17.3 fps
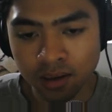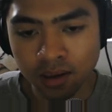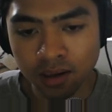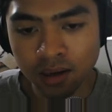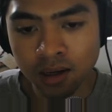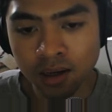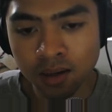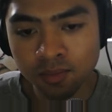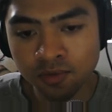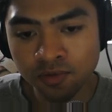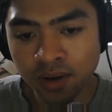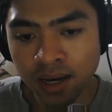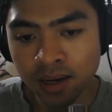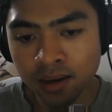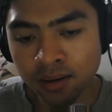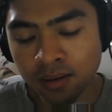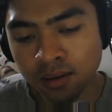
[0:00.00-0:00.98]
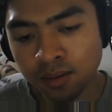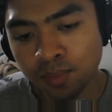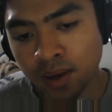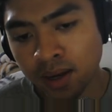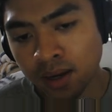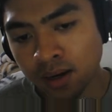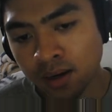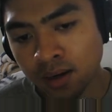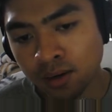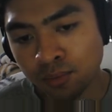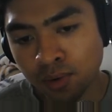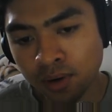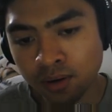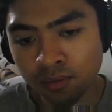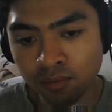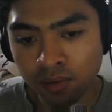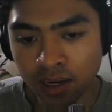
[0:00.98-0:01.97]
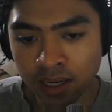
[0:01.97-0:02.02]
Find a pair where
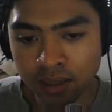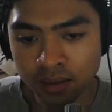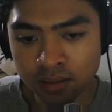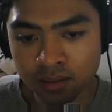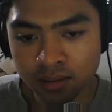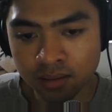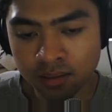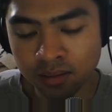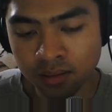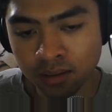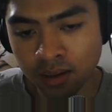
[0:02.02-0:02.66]
right